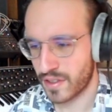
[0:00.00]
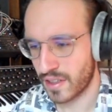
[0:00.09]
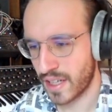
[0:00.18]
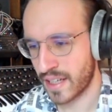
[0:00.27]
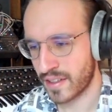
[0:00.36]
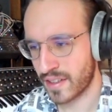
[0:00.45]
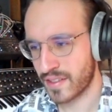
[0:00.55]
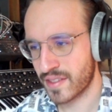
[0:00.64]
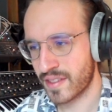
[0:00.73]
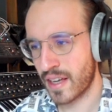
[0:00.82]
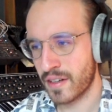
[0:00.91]
And
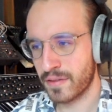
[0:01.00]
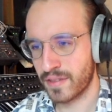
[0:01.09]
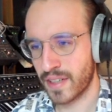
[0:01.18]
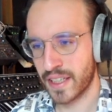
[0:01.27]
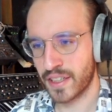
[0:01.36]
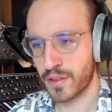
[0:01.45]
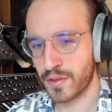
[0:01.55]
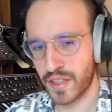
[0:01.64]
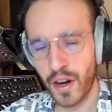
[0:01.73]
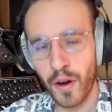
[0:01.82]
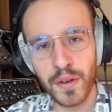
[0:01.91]
instead of like using
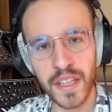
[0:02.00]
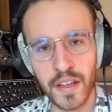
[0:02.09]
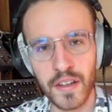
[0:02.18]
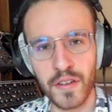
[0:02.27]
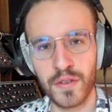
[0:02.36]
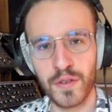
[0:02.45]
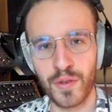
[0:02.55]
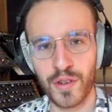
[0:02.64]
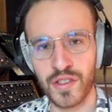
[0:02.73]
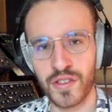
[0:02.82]
only the different version,